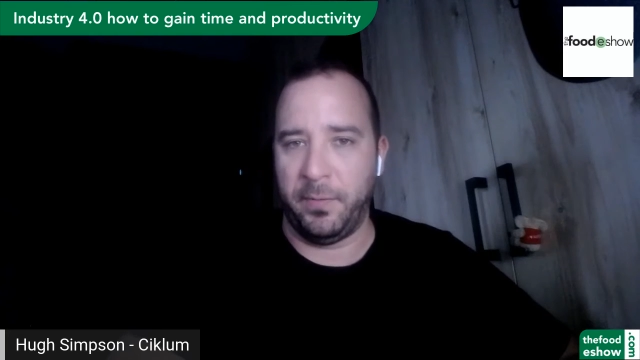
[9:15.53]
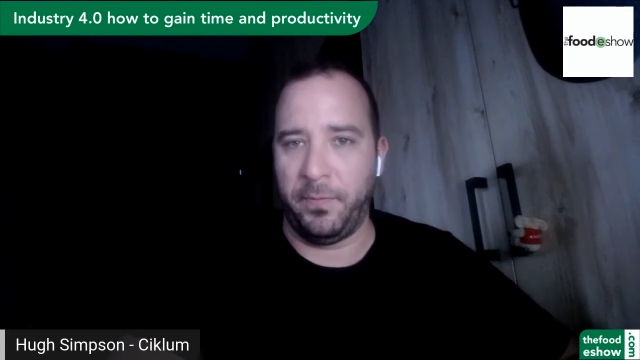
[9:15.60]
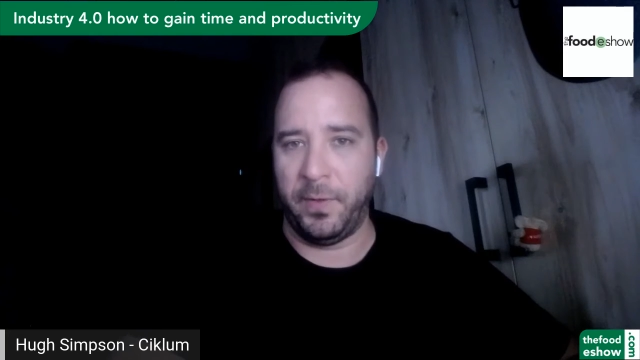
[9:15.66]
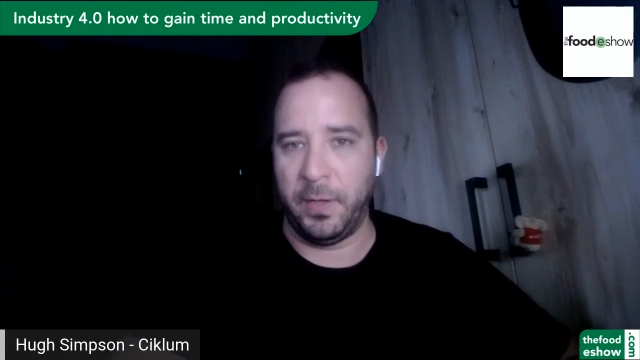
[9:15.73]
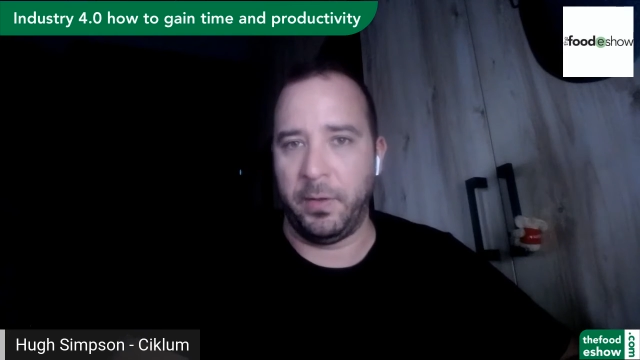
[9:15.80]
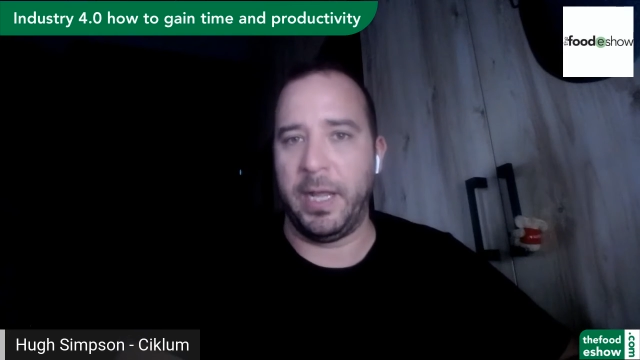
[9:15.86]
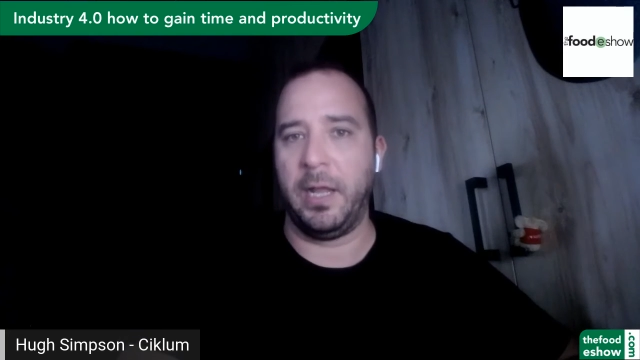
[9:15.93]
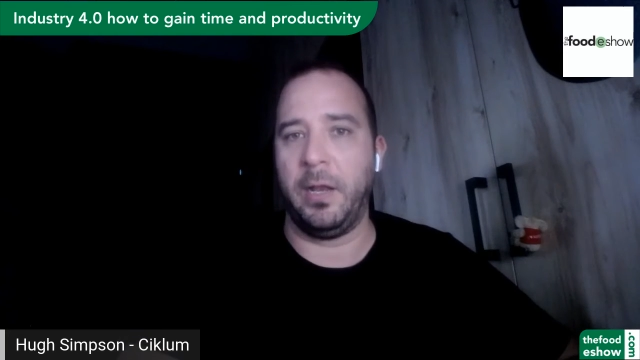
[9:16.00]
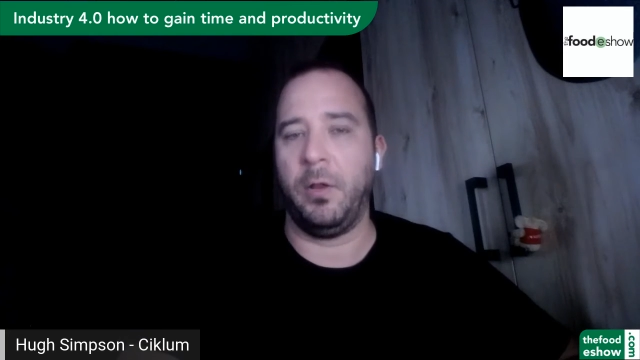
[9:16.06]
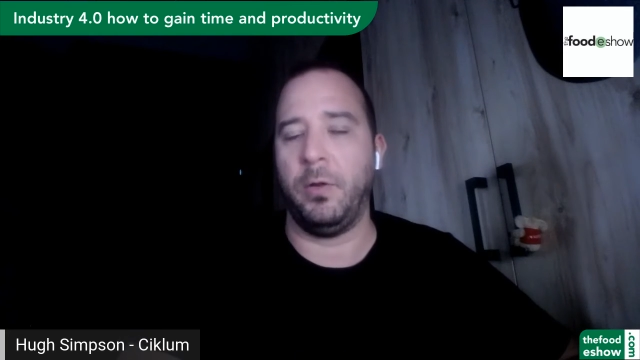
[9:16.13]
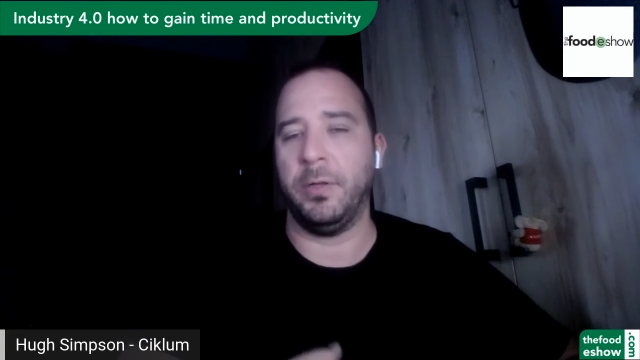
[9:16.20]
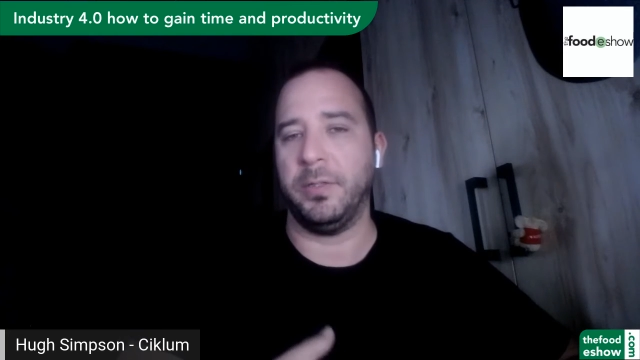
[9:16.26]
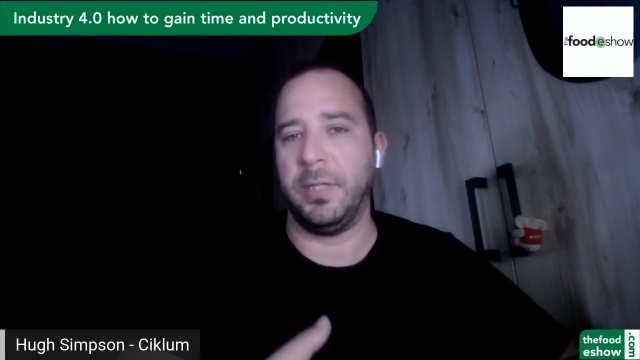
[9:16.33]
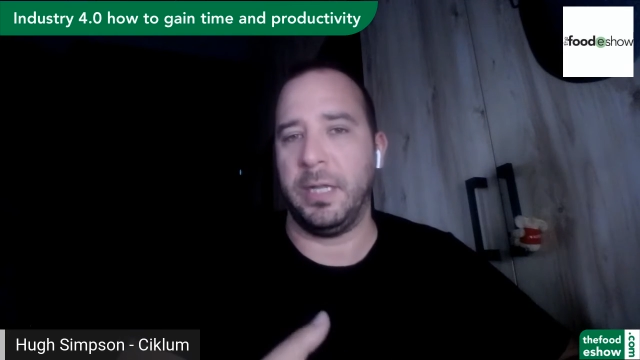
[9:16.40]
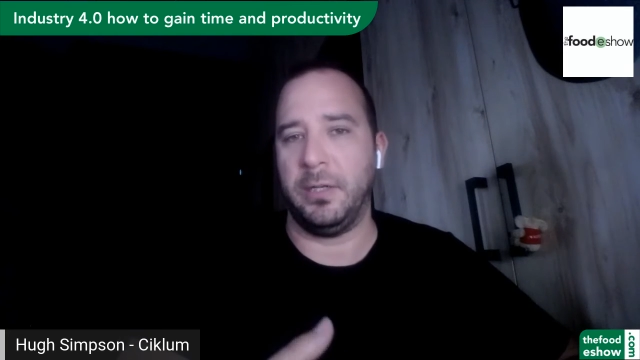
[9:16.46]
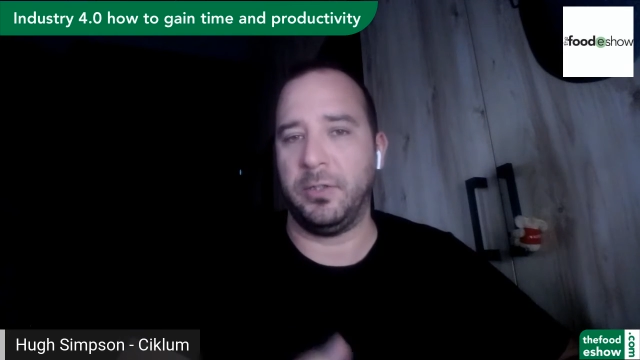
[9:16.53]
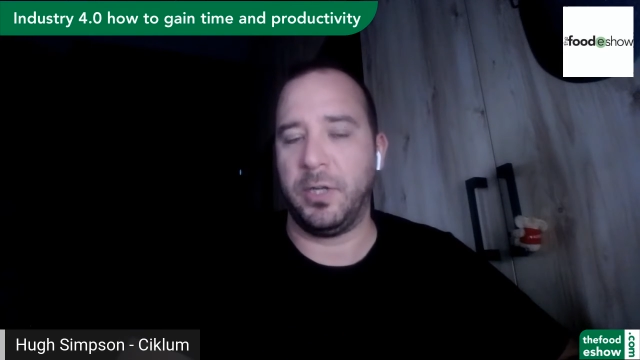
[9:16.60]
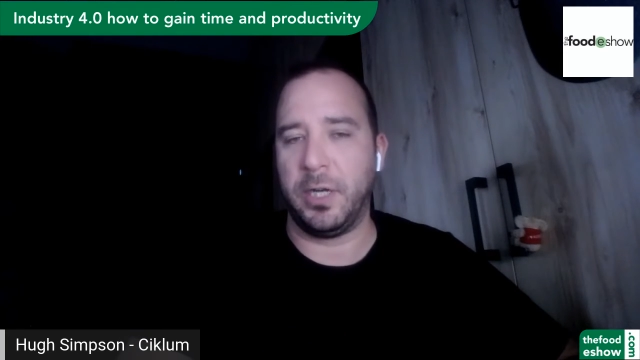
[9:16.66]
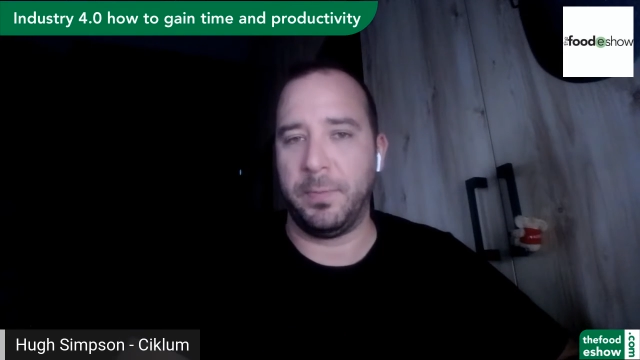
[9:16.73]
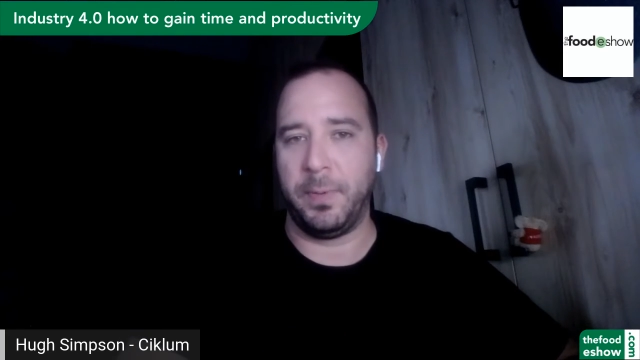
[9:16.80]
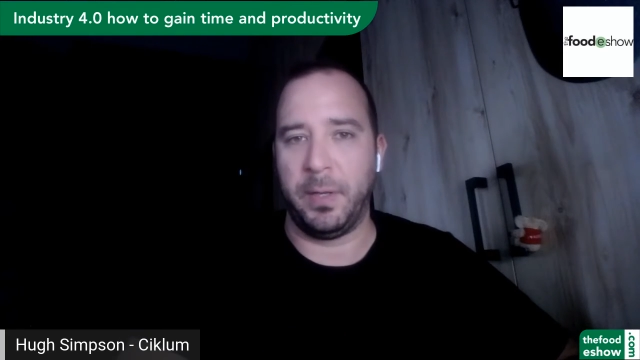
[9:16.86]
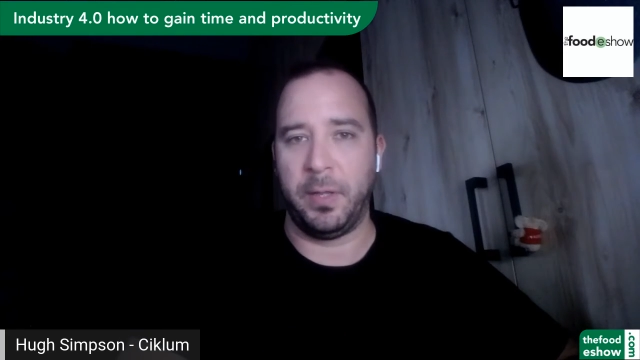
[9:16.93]
field? How long has that
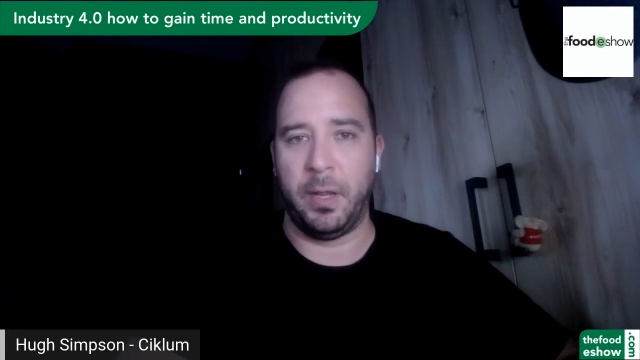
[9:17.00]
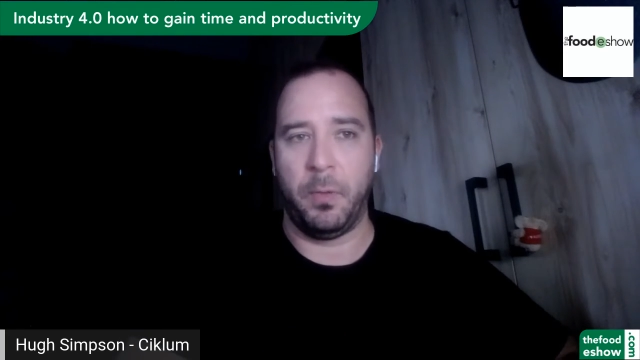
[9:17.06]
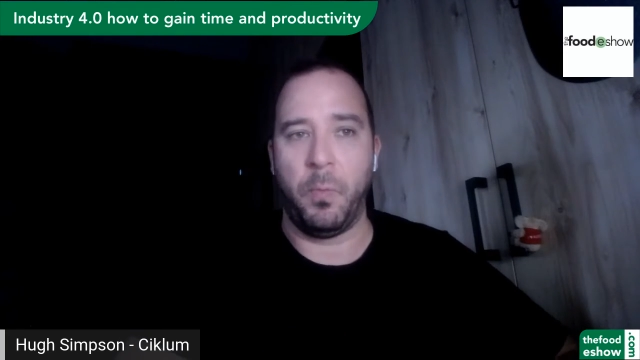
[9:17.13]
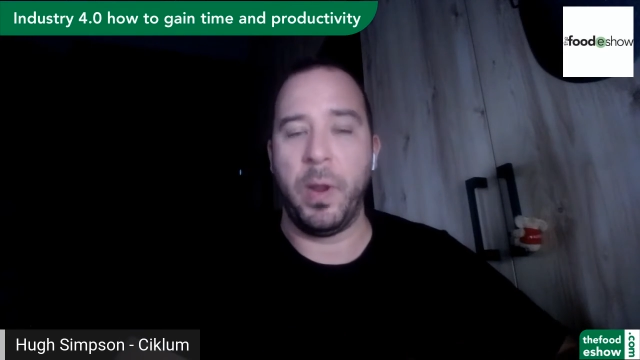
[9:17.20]
truck been there?